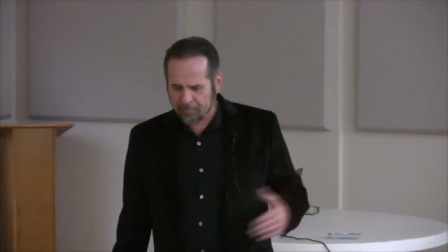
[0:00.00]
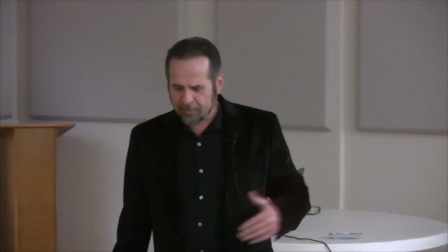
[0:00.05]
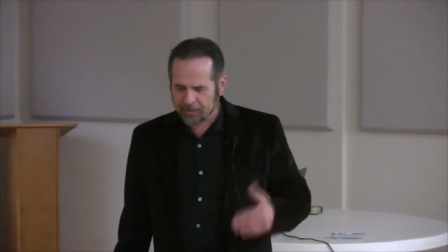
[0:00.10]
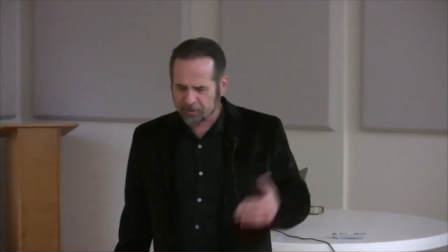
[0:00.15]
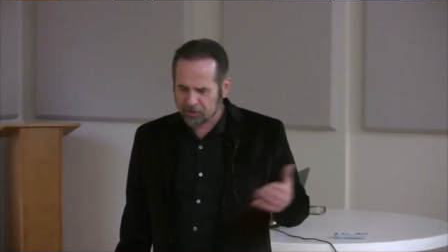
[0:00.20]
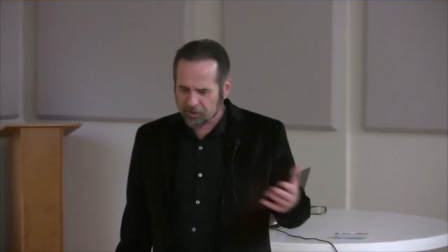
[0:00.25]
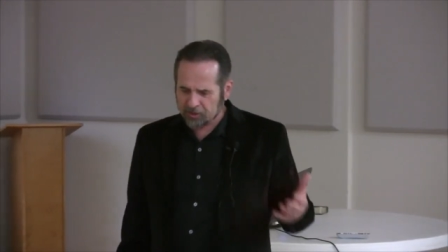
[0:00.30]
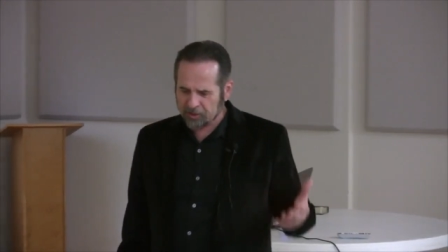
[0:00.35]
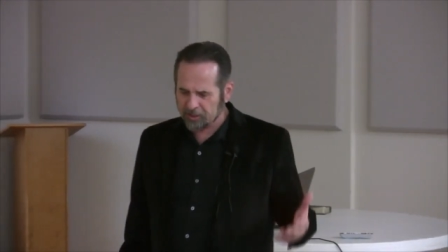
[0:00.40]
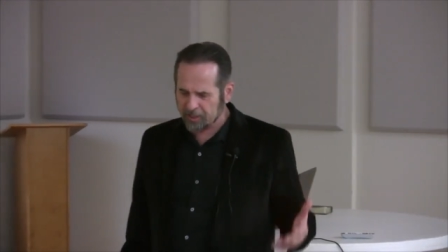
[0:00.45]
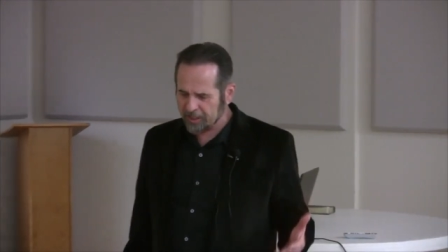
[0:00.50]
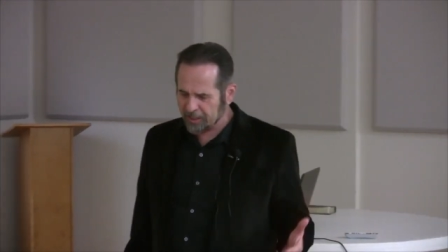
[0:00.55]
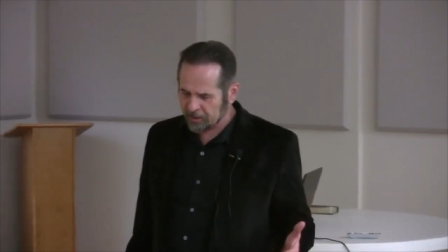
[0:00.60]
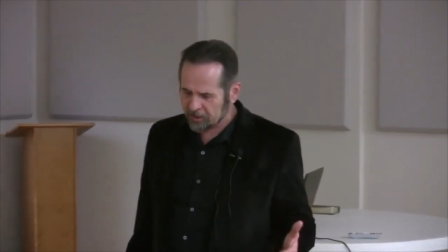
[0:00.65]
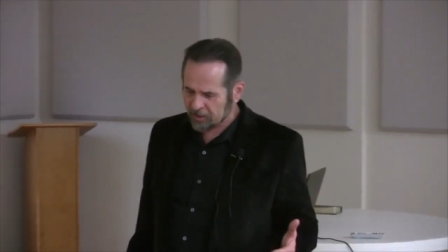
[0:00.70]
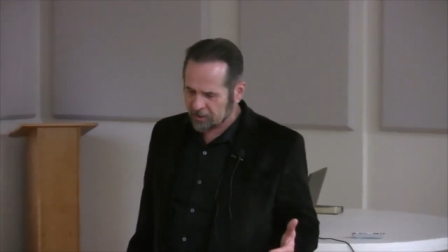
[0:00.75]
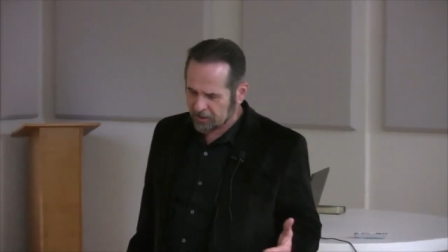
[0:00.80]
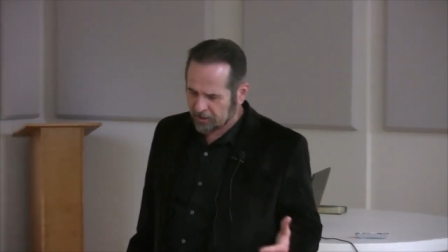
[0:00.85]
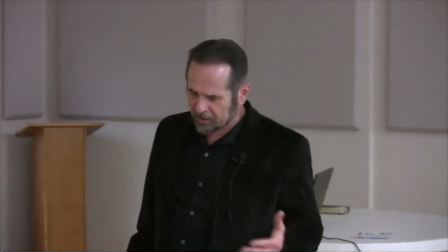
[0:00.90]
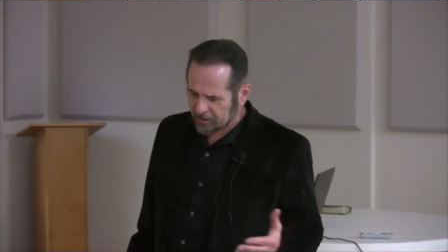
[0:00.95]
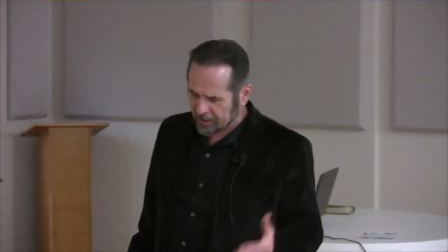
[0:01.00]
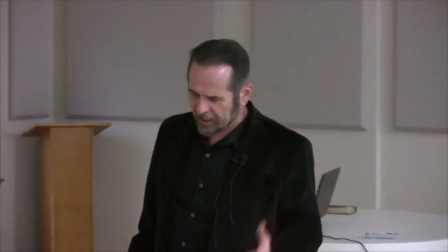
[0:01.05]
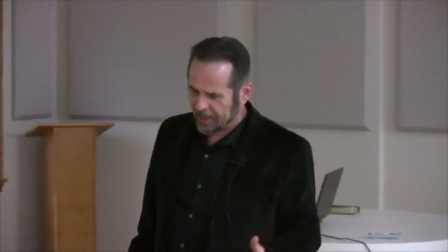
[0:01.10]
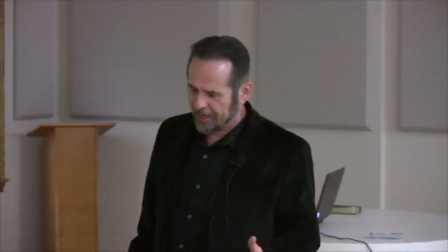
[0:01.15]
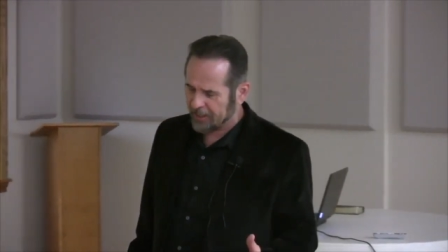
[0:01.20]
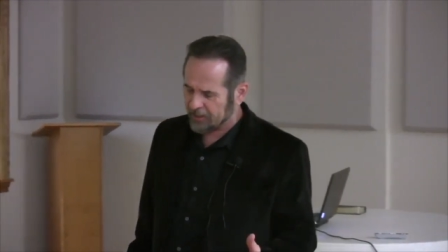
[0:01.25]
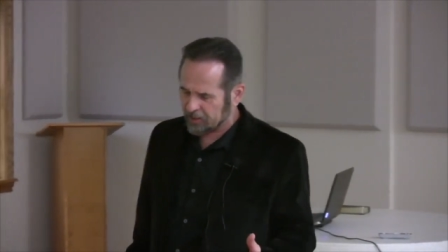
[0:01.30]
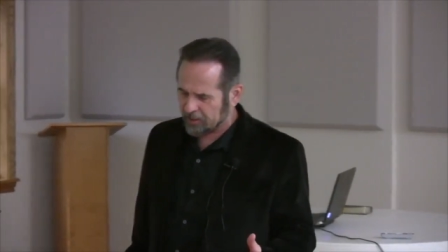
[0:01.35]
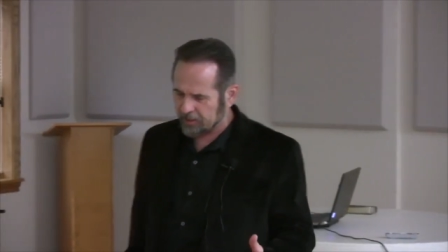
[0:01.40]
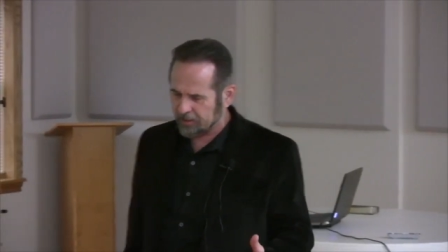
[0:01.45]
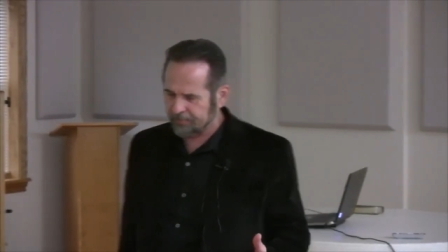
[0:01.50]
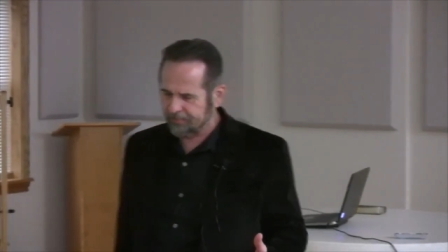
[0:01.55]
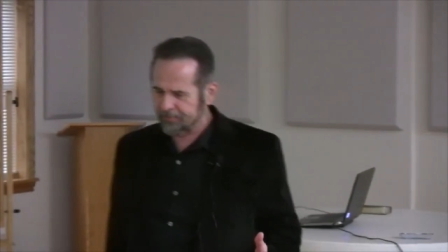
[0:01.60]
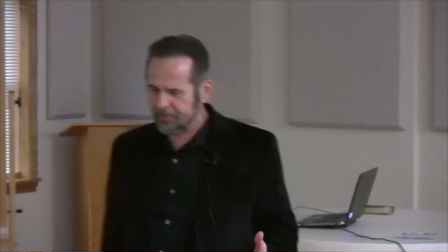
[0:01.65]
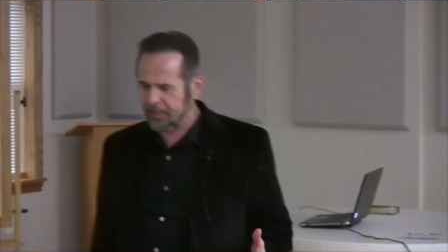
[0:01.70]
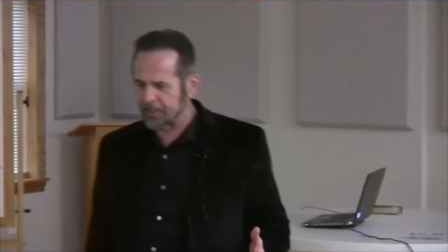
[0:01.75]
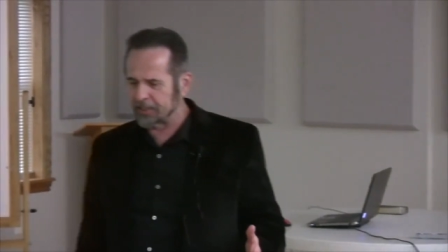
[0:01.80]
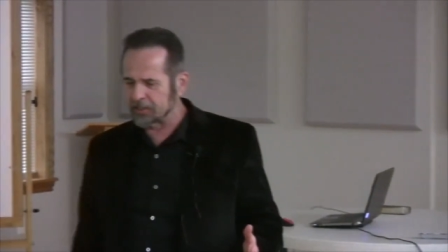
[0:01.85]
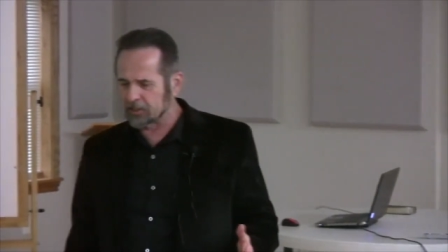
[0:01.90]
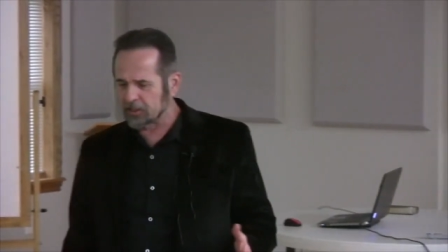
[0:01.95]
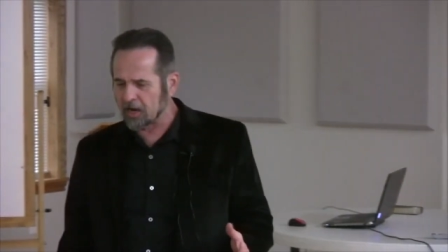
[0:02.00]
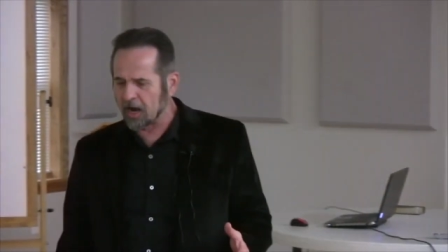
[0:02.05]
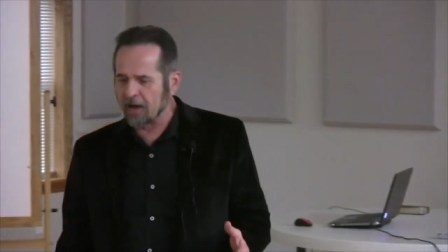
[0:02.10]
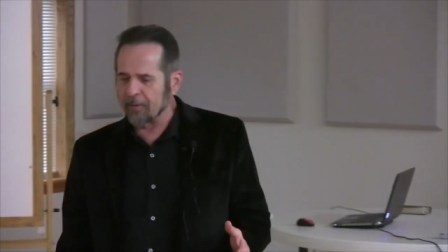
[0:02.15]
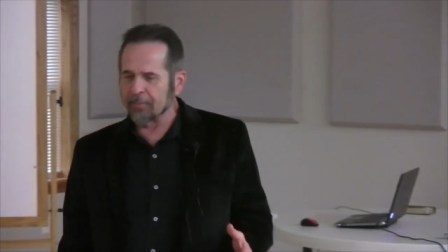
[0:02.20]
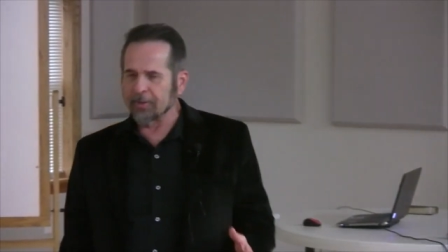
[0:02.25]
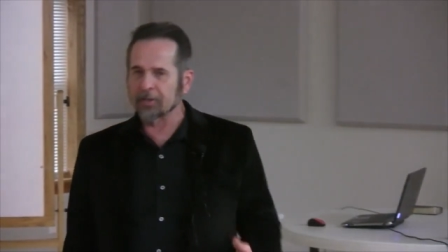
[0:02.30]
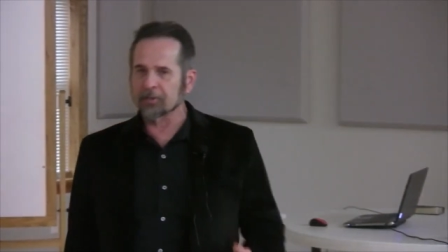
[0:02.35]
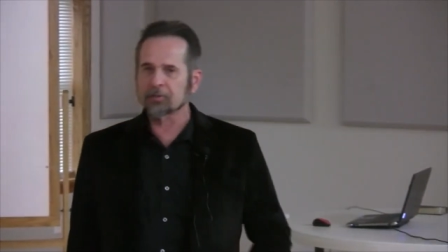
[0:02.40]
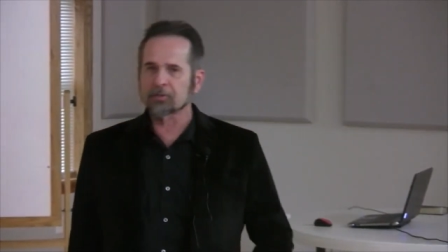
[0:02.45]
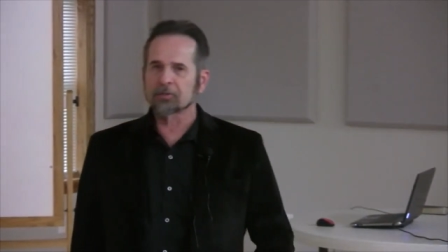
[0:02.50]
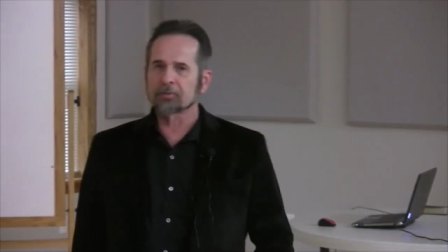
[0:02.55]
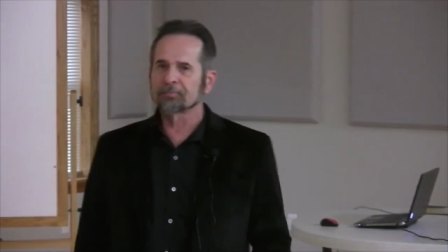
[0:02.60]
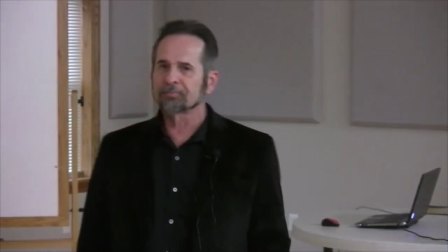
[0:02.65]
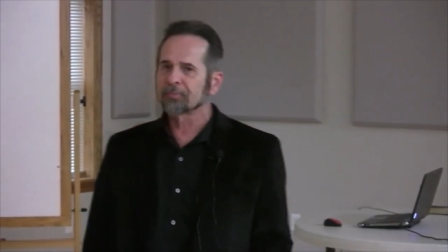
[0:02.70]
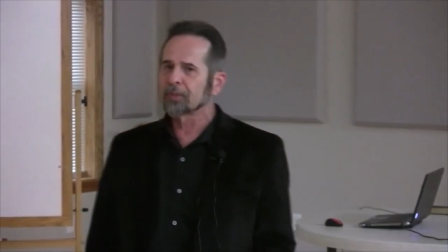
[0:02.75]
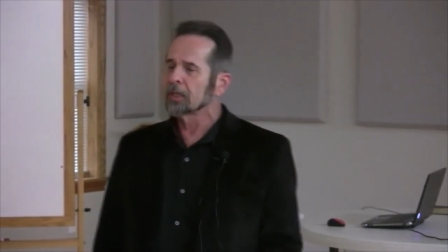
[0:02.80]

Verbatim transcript: mentions this text in his comments.